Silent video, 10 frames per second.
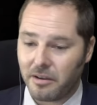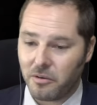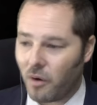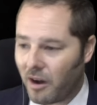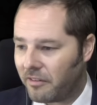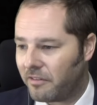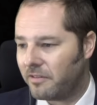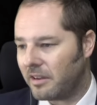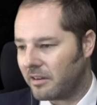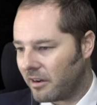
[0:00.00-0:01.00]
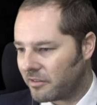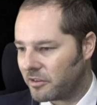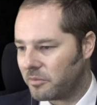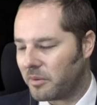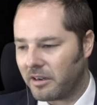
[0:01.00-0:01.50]
wife and after
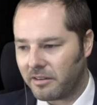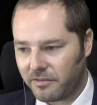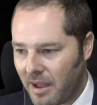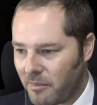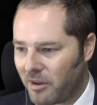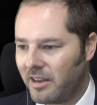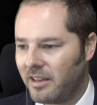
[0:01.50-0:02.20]
my family.